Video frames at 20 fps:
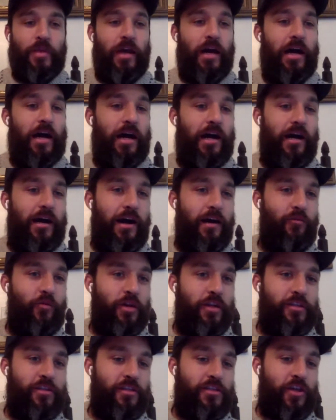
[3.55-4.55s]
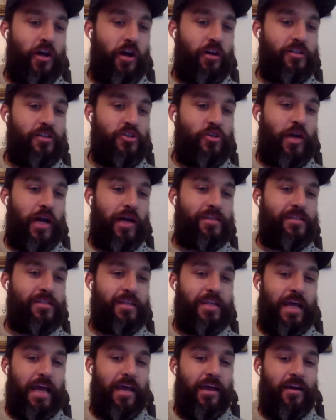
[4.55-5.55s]
I wanted to talk to you guys
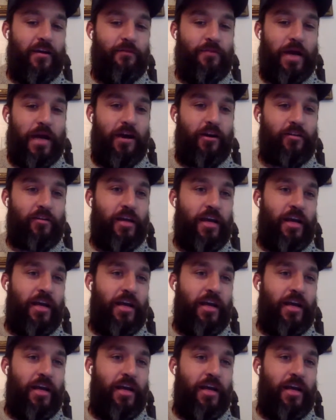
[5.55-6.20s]
today about